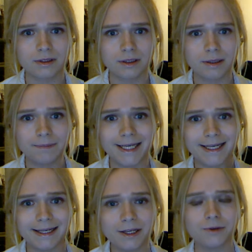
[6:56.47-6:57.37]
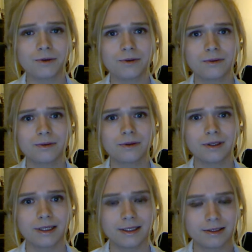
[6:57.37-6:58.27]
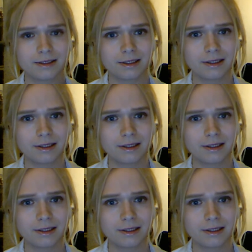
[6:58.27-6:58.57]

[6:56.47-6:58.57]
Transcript: completely new. And